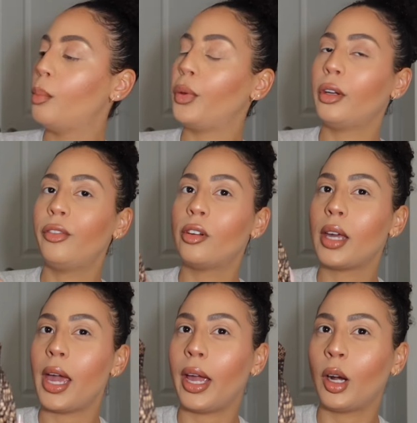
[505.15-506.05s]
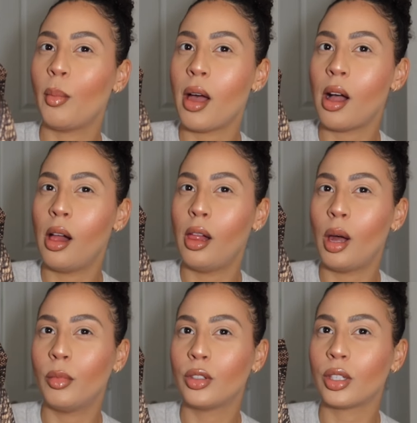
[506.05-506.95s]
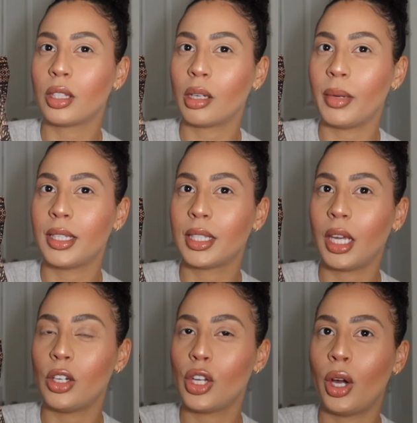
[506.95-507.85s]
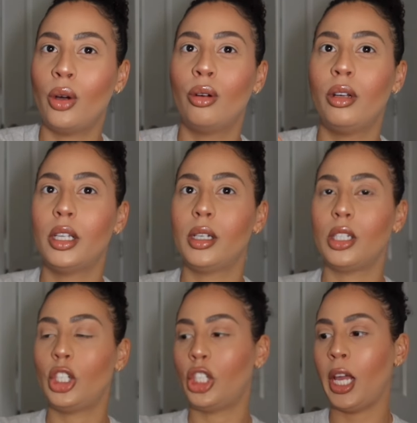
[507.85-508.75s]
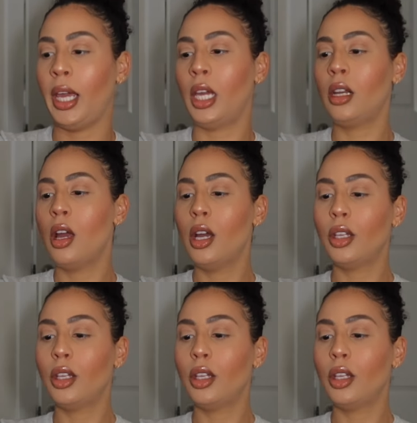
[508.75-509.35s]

beautiful caramel almost looks like my skin tone shade